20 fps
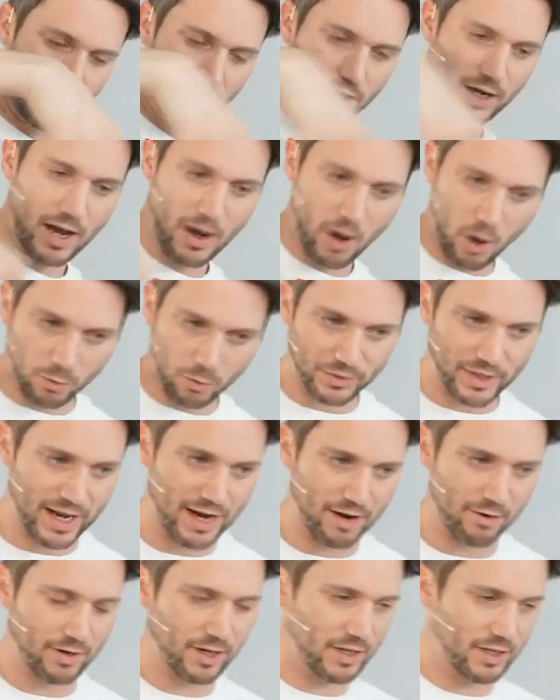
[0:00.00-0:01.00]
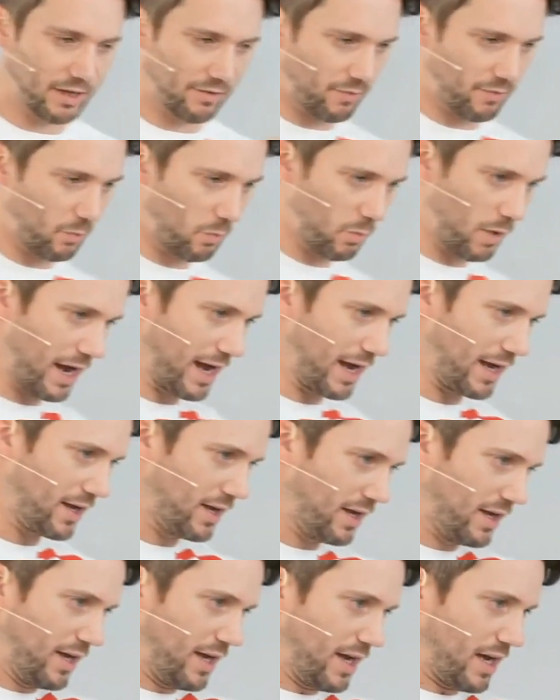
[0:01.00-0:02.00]
hold the hair in a different way,
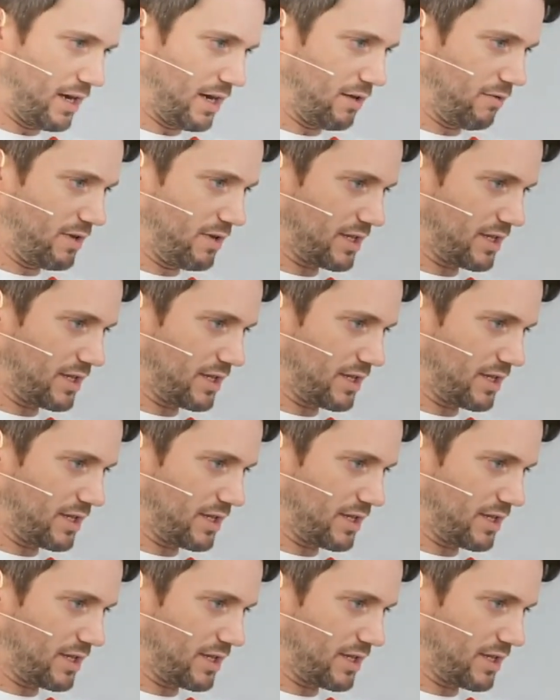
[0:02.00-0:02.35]
and there is